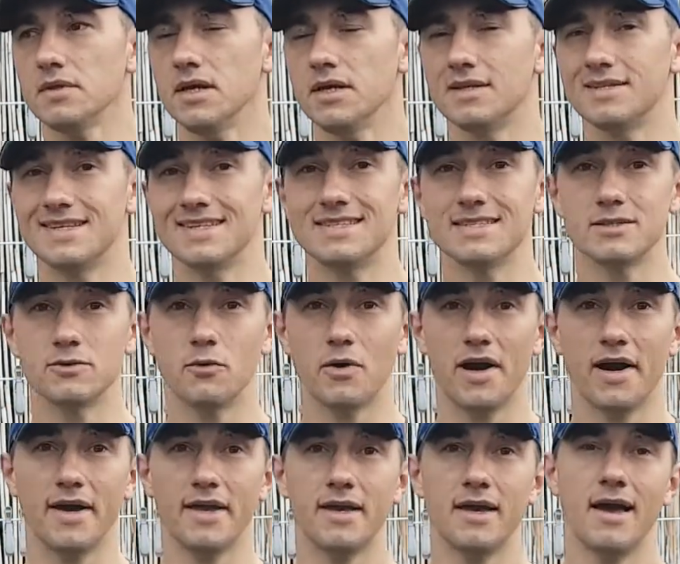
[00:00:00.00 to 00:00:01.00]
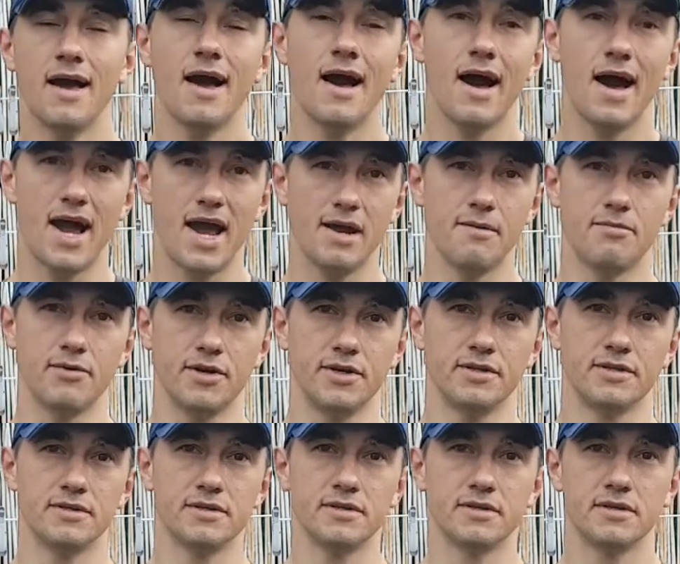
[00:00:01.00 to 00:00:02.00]
This is why
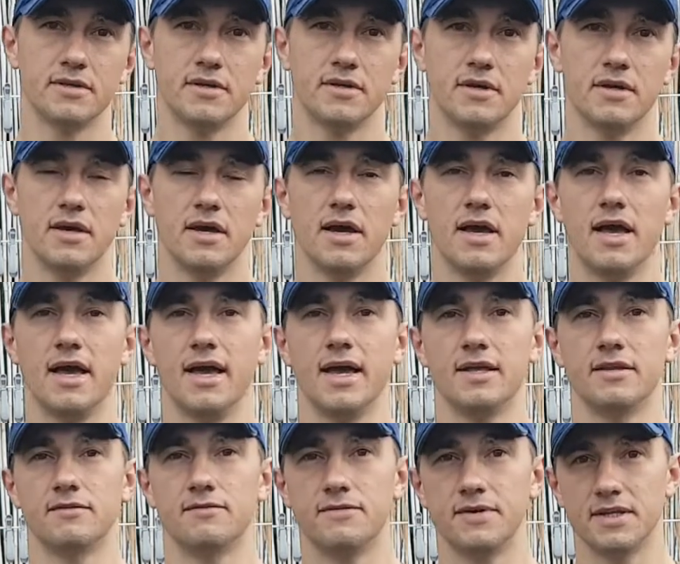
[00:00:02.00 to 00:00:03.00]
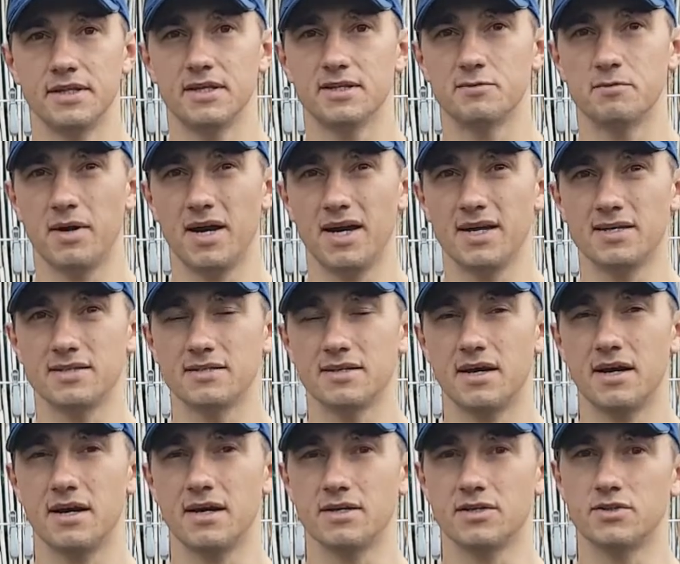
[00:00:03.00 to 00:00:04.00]
hybrids and fitness bikes
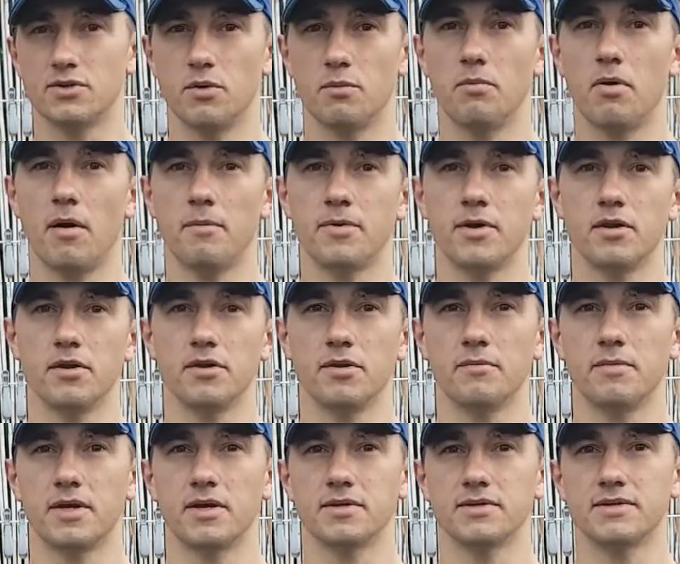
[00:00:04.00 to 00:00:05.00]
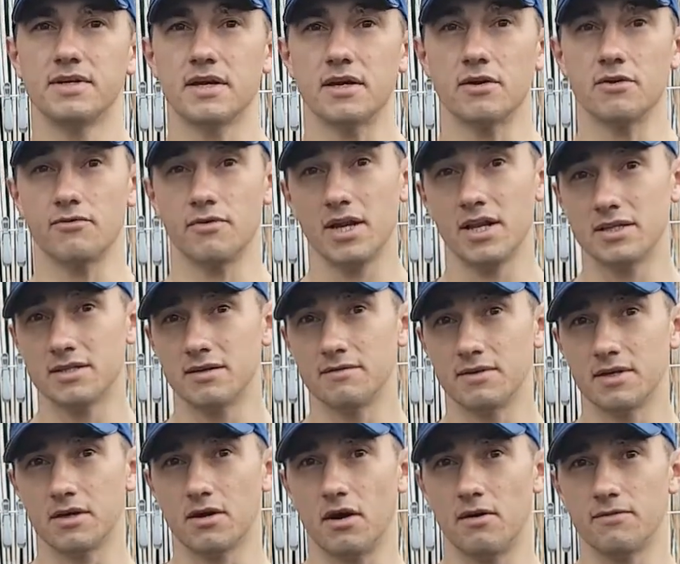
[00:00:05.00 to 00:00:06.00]
are so popular, because they're
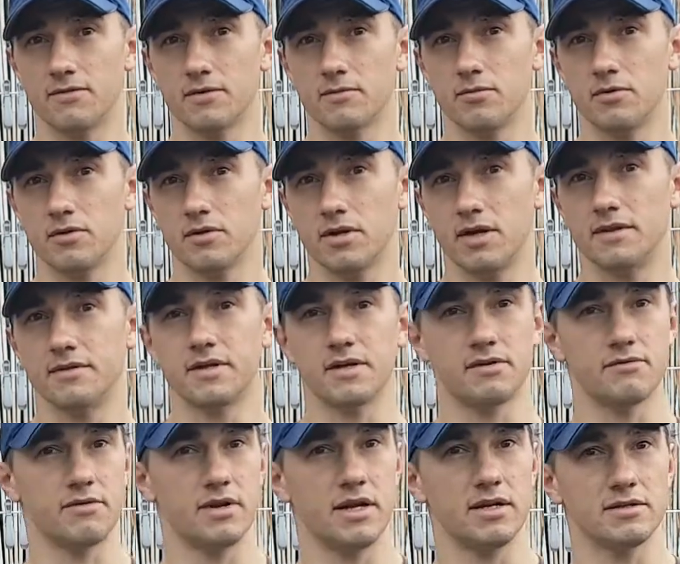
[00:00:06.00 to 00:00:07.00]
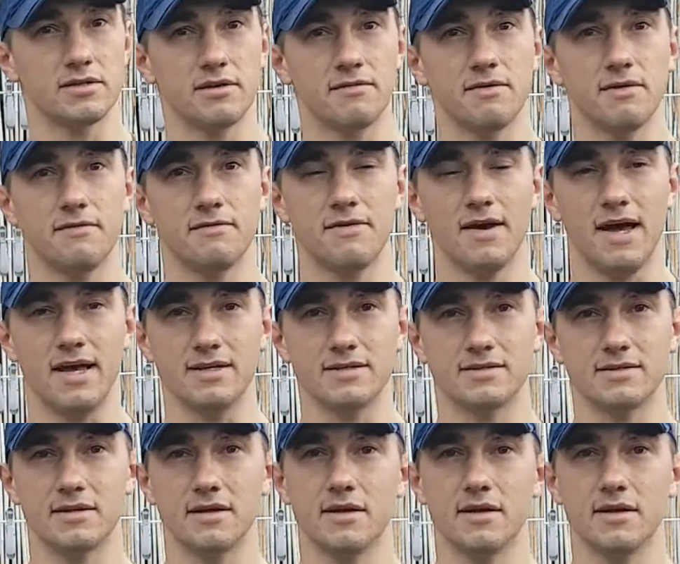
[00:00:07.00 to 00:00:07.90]
relatively comfortable and they're relatively fast.